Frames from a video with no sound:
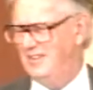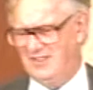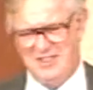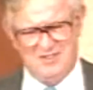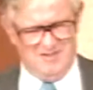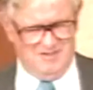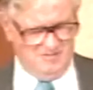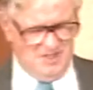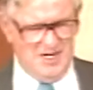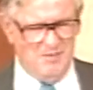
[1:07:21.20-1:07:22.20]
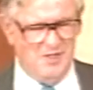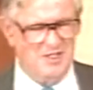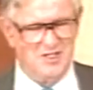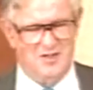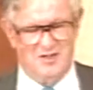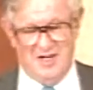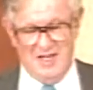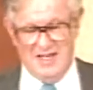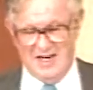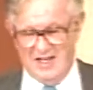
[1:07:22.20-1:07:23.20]
just would snipe at each other.
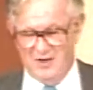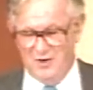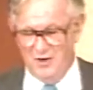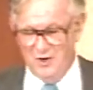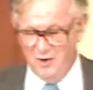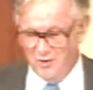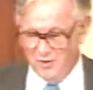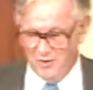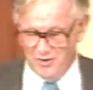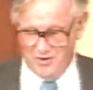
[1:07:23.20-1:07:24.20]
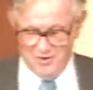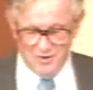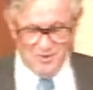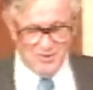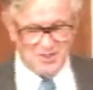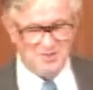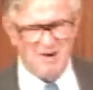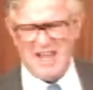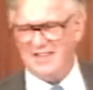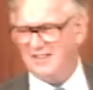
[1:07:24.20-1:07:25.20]
Now, who was the
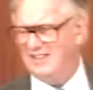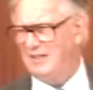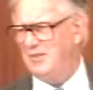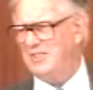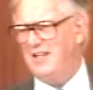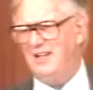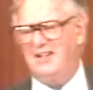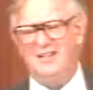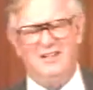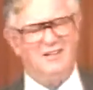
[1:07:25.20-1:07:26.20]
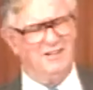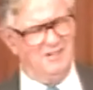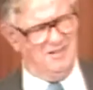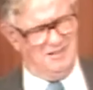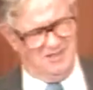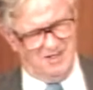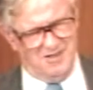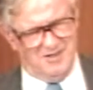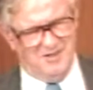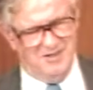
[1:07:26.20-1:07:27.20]
rat that was telling the
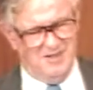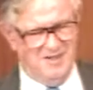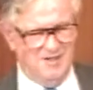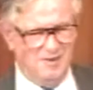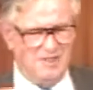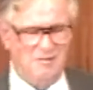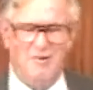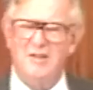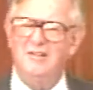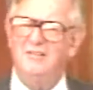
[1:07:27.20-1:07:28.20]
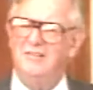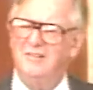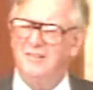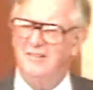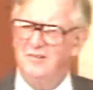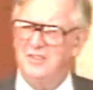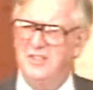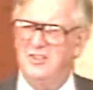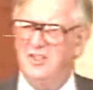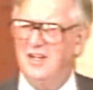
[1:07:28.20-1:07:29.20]
other what the one was
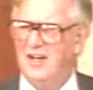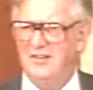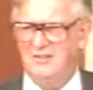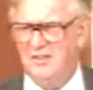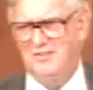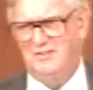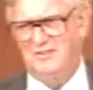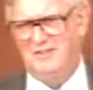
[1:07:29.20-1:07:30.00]
teaching? I don't know.